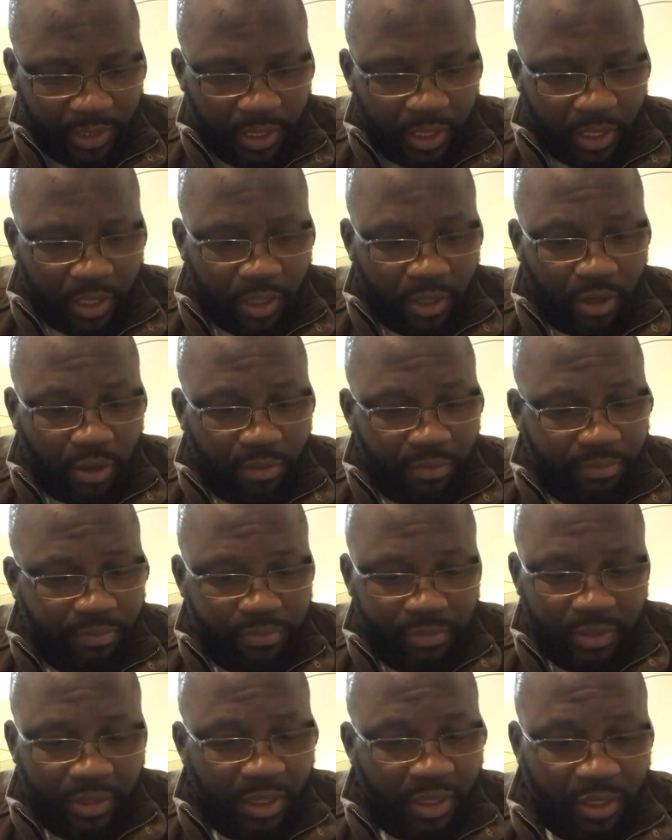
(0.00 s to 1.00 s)
You know,
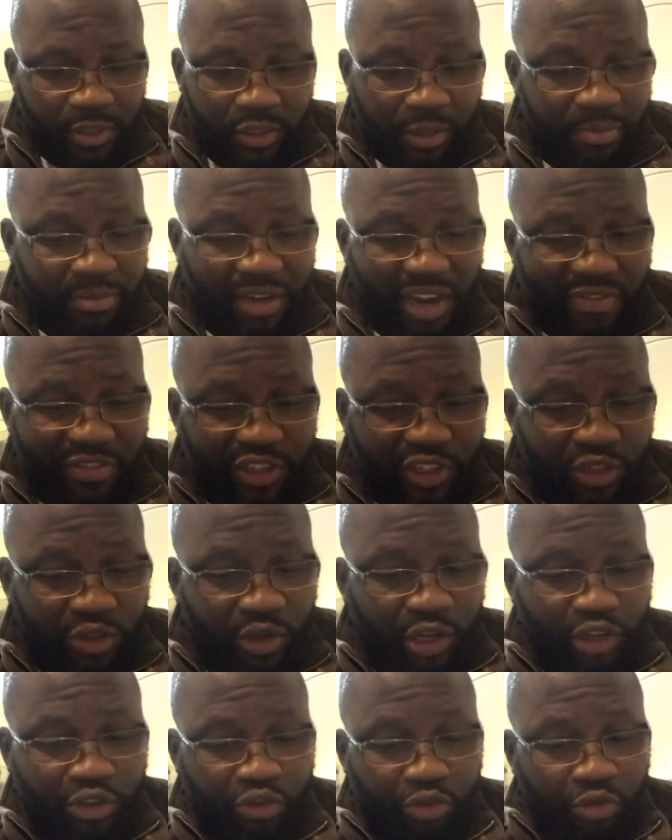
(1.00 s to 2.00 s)
some drivers know
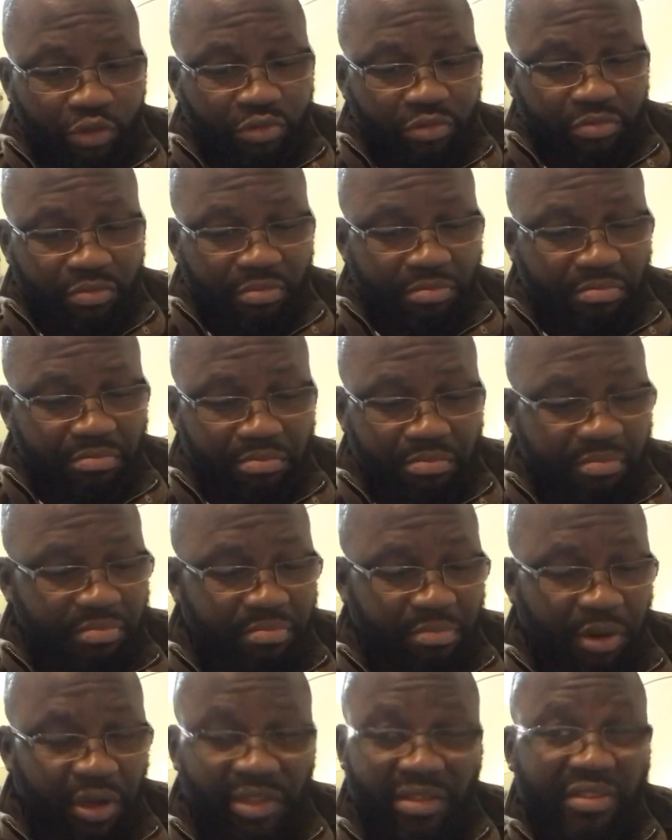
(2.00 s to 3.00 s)
the truth,
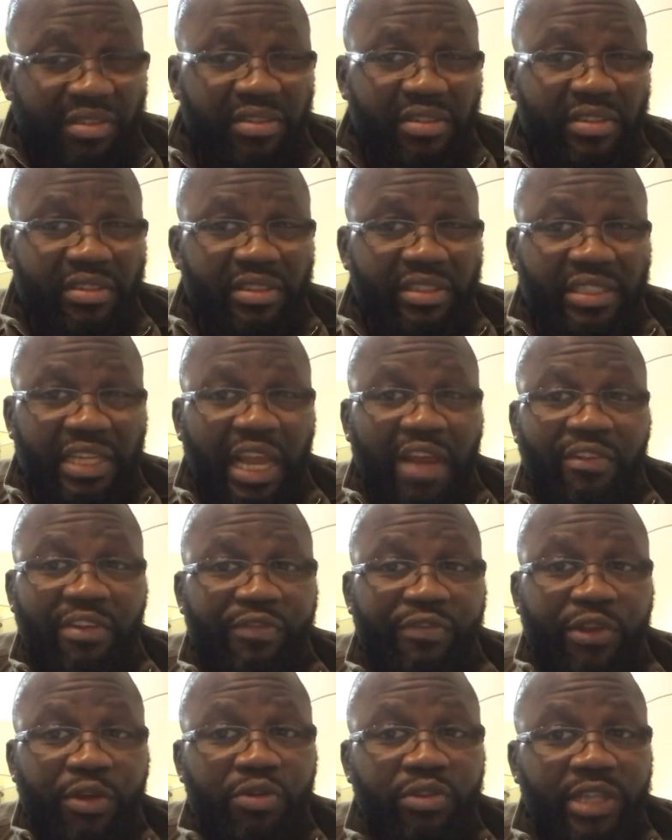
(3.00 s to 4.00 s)
but they
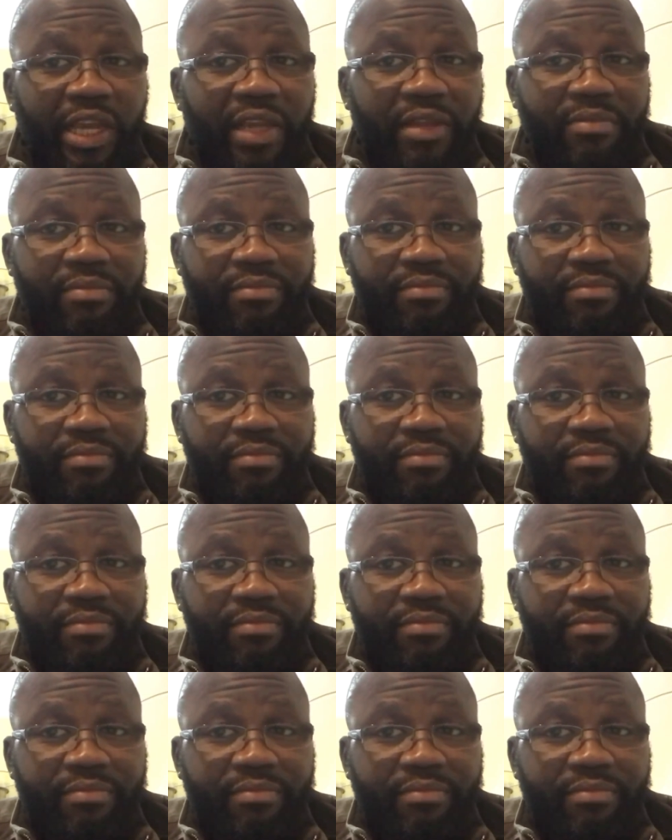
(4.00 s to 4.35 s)
refuse it.